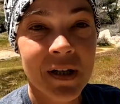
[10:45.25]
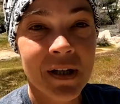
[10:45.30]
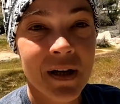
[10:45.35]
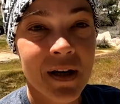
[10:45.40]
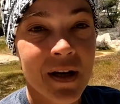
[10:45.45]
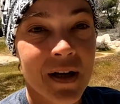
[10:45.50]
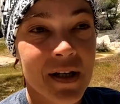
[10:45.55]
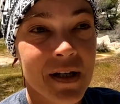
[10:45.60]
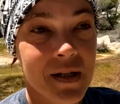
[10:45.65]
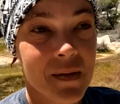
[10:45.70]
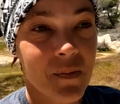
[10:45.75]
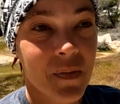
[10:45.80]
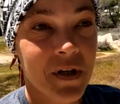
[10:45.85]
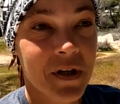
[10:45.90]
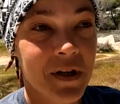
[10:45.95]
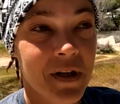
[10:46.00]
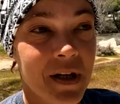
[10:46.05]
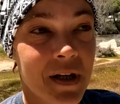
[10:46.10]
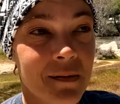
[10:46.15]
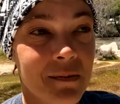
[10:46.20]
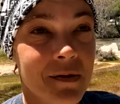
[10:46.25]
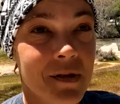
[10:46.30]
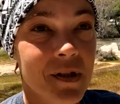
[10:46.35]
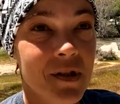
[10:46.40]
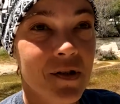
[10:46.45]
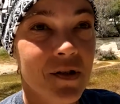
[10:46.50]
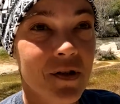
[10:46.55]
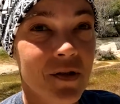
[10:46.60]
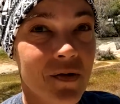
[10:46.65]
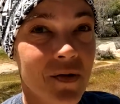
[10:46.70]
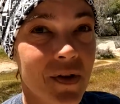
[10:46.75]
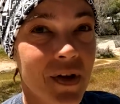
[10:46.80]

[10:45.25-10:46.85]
nice being able to do